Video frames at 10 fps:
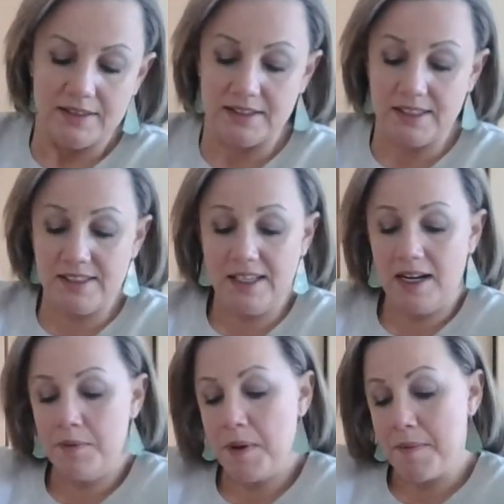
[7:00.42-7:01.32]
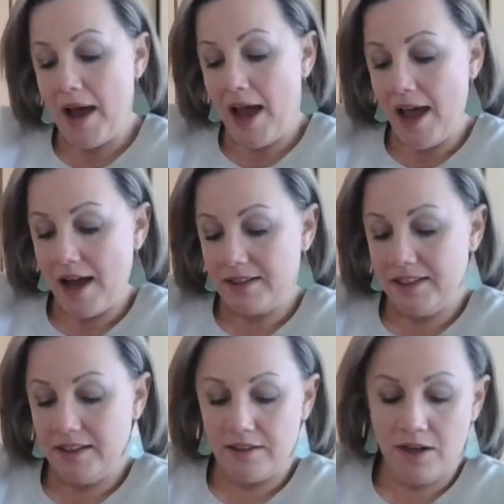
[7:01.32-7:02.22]
Since it had been my
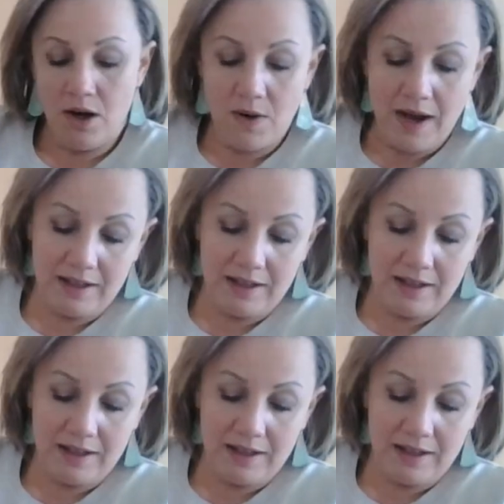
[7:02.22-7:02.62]
idea to go, I